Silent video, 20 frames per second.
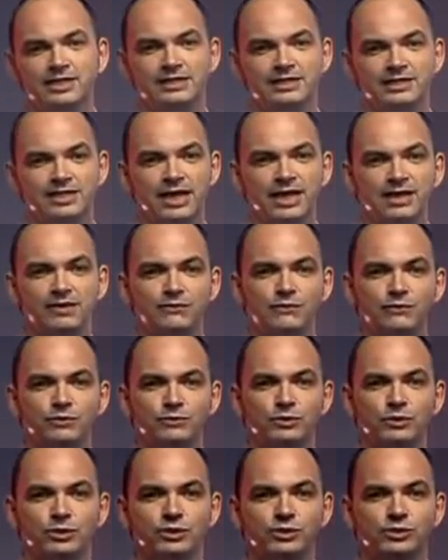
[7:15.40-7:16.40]
the telephone
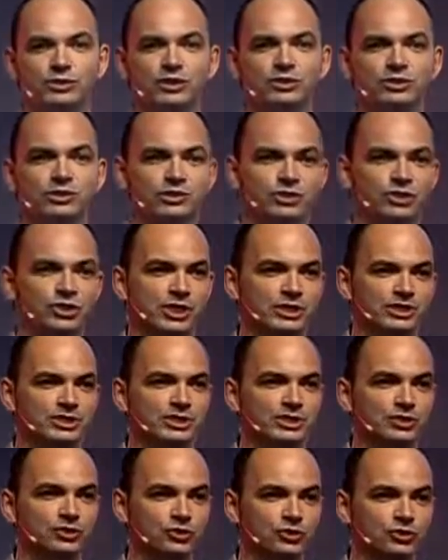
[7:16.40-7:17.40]
was not just
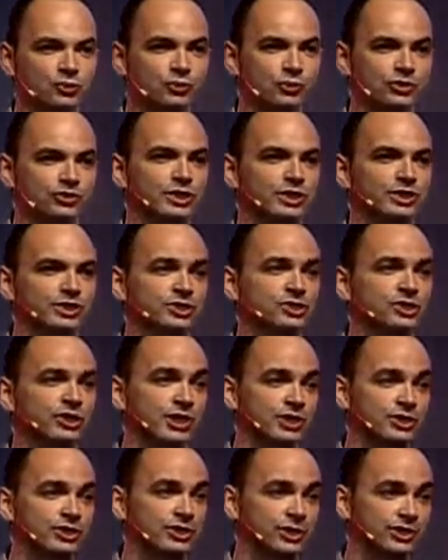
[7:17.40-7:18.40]
a tool to
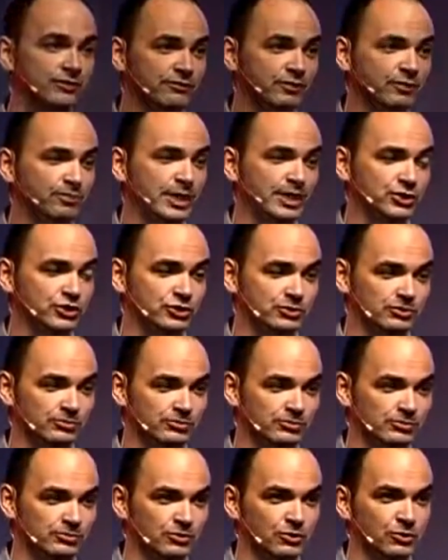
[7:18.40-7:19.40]
exchange information
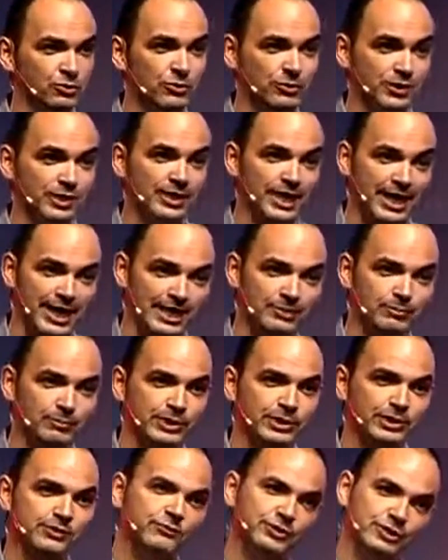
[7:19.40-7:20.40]
within 8
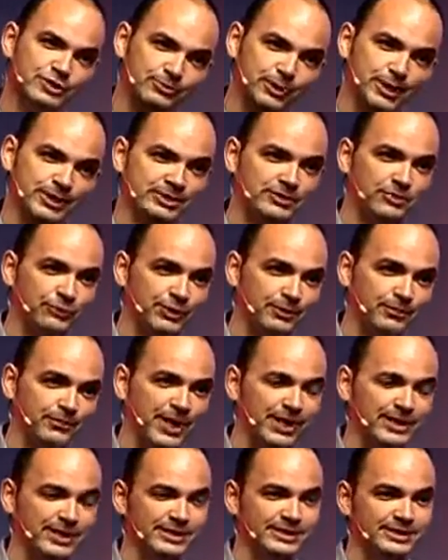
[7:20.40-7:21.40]
minutes for 23
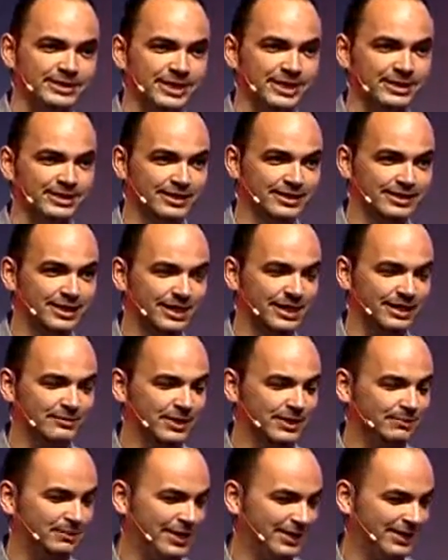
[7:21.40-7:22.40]
pennies at the time
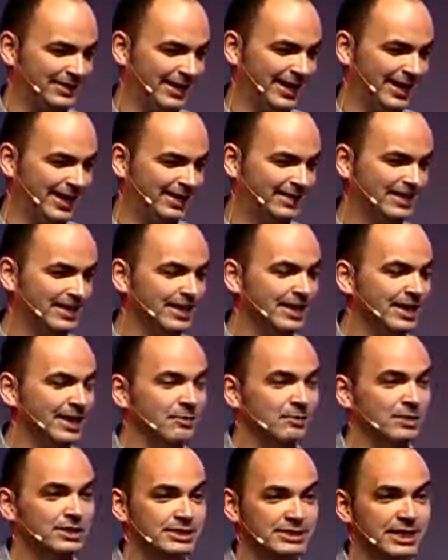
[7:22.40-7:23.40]
back then,
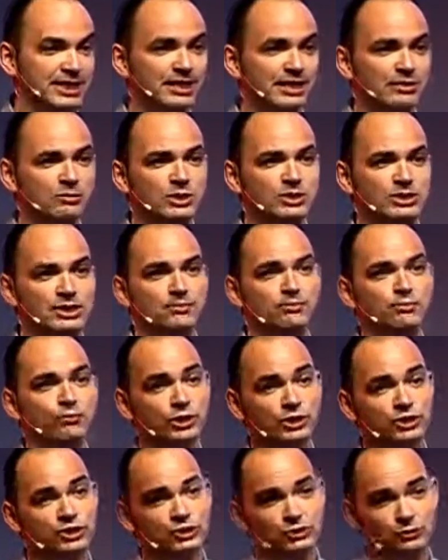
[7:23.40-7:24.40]
but suddenly was a
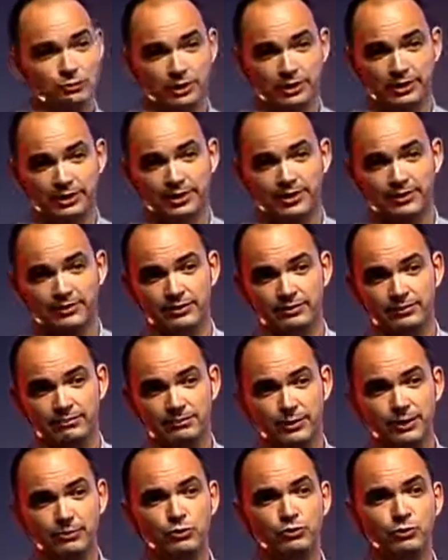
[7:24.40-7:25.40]
bridge to one another.
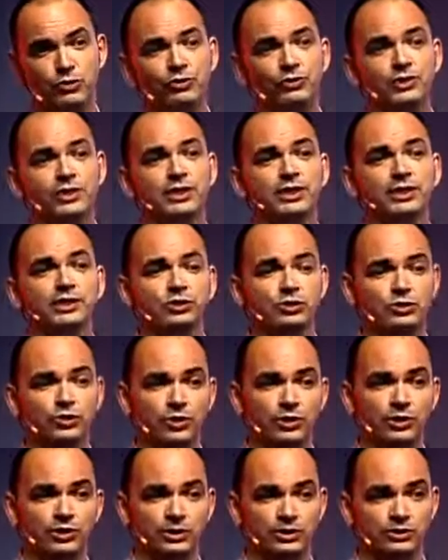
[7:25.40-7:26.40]
People were really
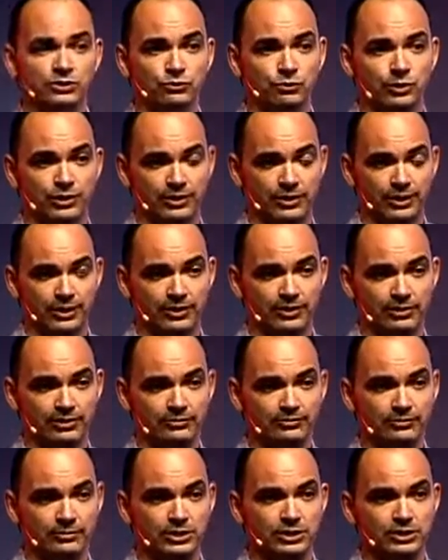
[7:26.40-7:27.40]
talking to one another.
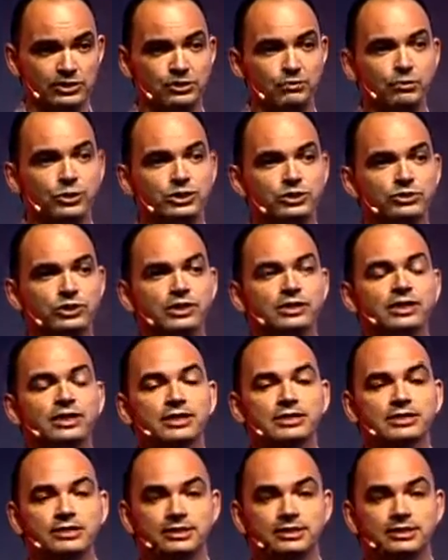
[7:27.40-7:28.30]
So it was not